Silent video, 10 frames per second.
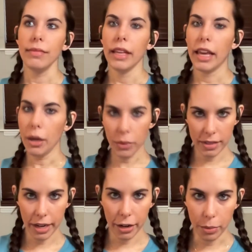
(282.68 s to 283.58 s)
it was
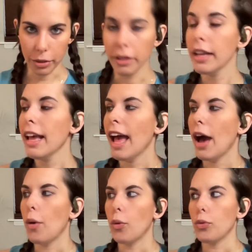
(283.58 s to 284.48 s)
terrible.
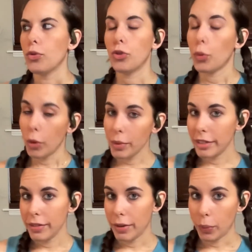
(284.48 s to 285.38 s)
So what was
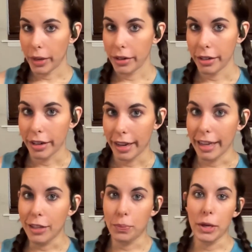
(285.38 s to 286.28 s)
even weirder
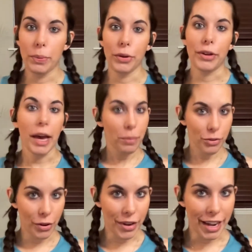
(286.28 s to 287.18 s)
is people kept
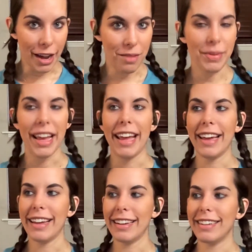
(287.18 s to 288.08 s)
showing up
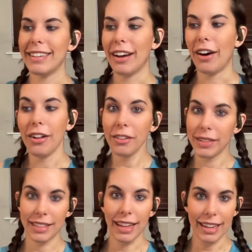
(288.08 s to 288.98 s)
and all of a
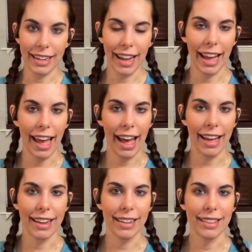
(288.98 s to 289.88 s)
sudden I
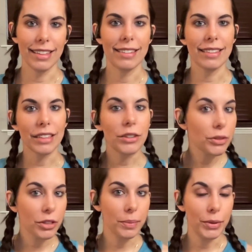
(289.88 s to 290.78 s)
had this little
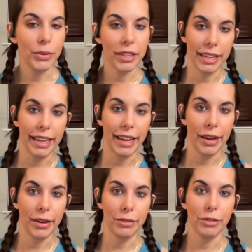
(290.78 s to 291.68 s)
community
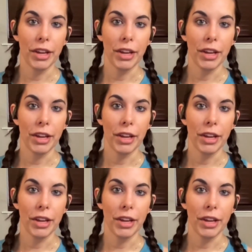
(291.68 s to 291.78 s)
of